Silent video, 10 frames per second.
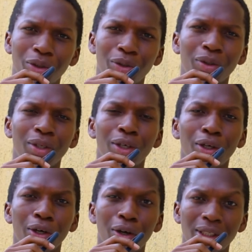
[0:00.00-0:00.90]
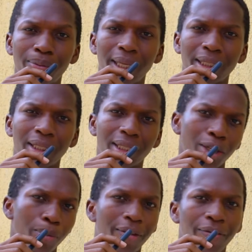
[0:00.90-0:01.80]
you God's blessings
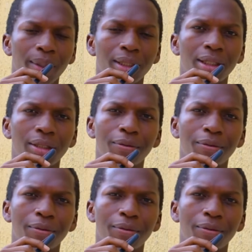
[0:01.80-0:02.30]
and upliftment.